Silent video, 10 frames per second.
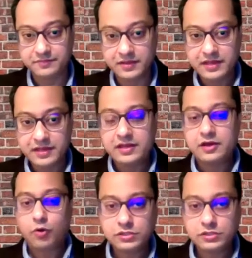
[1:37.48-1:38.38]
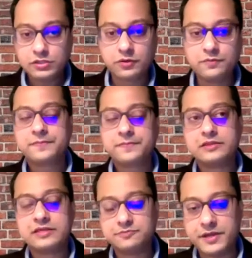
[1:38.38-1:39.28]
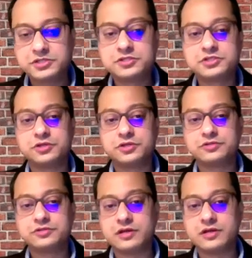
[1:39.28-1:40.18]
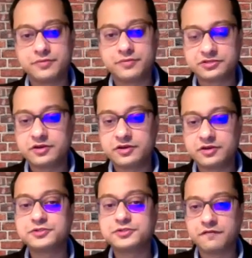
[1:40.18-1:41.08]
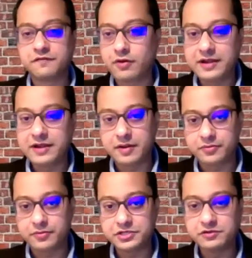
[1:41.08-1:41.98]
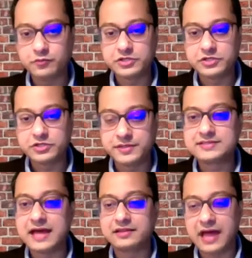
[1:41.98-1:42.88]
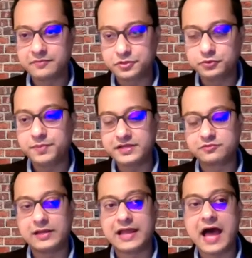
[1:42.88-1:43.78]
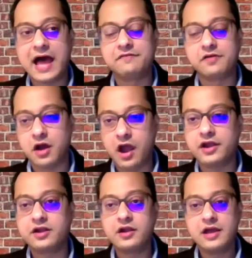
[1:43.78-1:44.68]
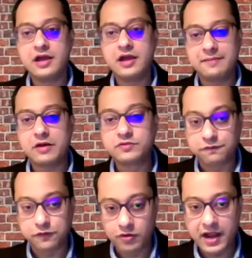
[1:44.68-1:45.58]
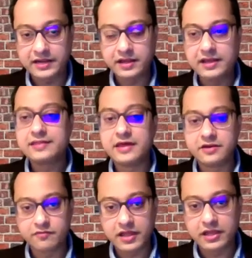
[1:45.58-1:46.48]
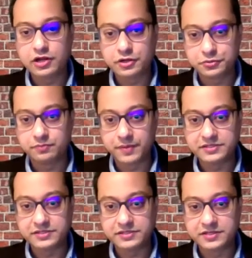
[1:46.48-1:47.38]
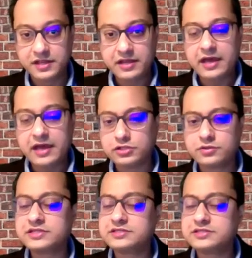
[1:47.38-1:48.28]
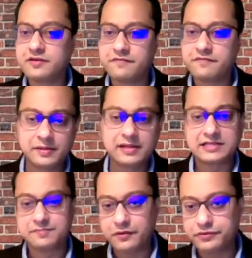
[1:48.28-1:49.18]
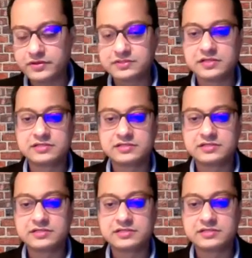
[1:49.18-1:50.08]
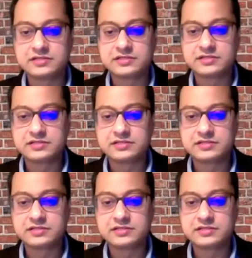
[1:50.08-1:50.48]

Also, these patients should use a prescription fluoride preparation, which means that that toothpaste will have a higher amount of fluoride than a regular toothpaste. And also, these are available as mouth rinses and brush on a gel.